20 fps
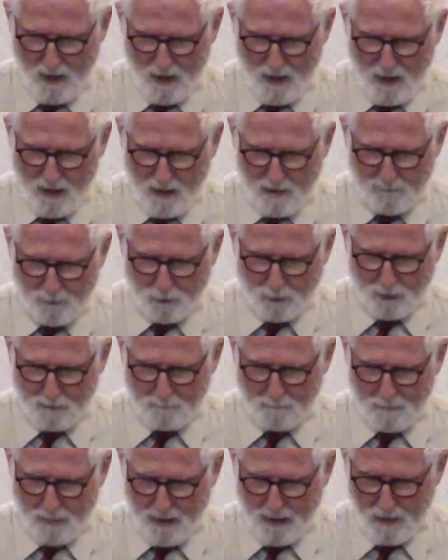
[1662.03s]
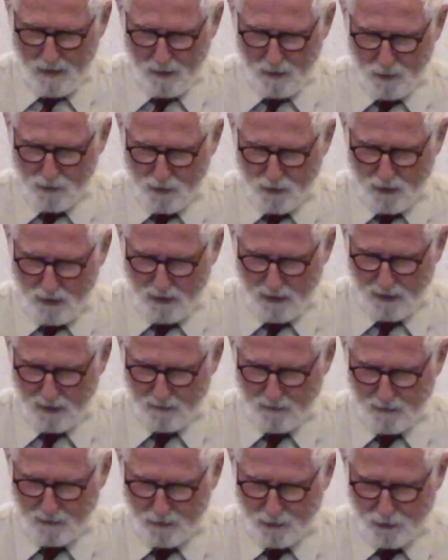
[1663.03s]
If you can bear to hear
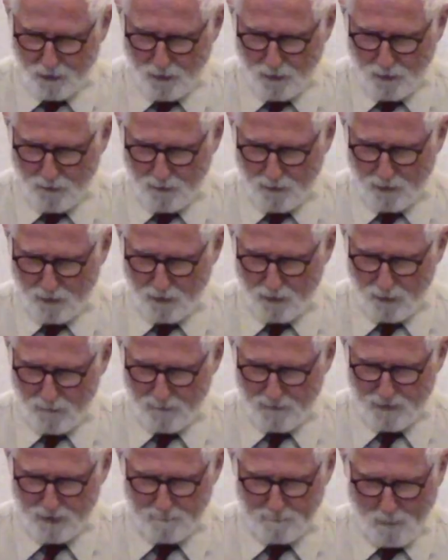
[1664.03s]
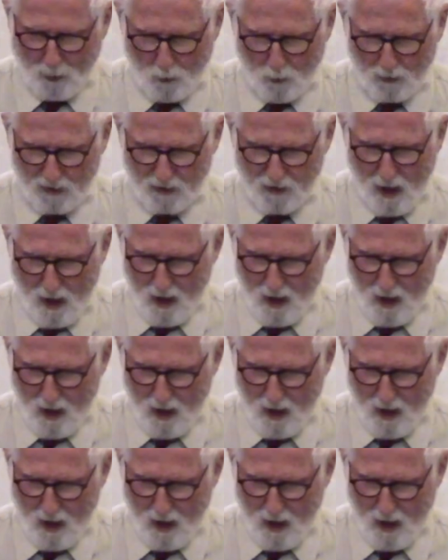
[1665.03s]
the truth you've spoken,